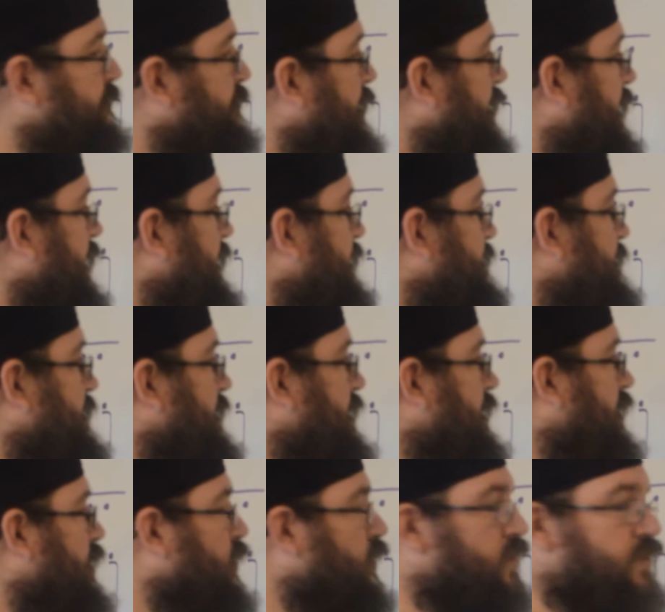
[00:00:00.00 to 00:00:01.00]
mele is
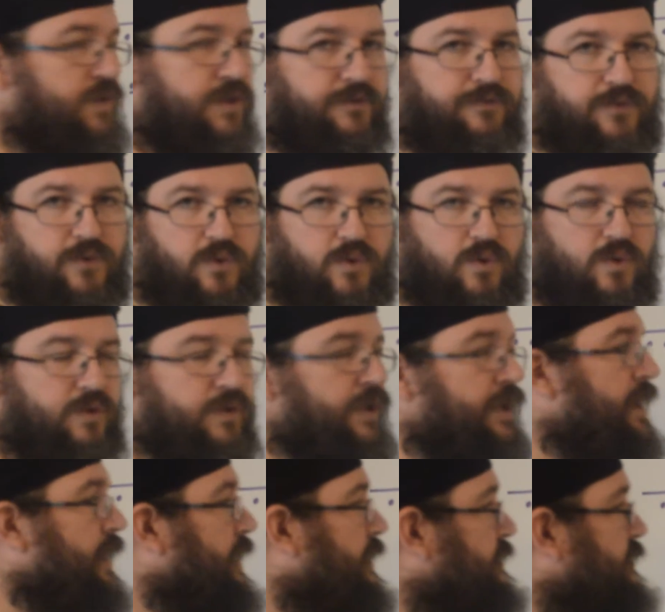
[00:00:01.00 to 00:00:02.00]
the u, the full u.
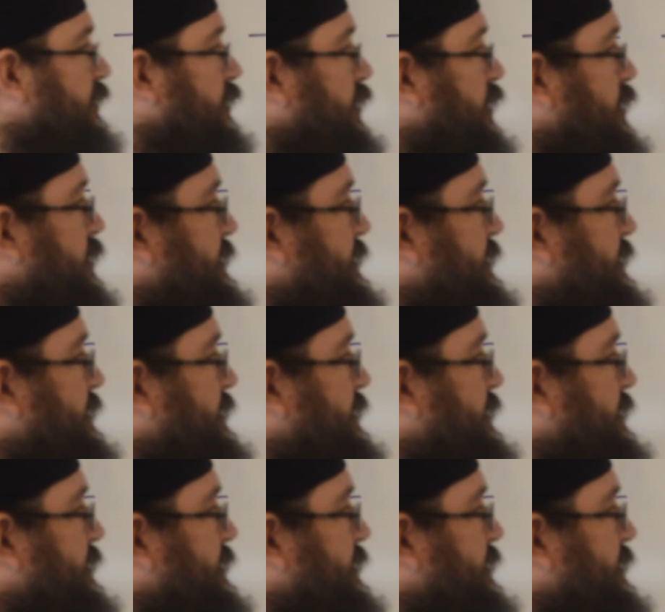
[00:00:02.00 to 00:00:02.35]
So you don't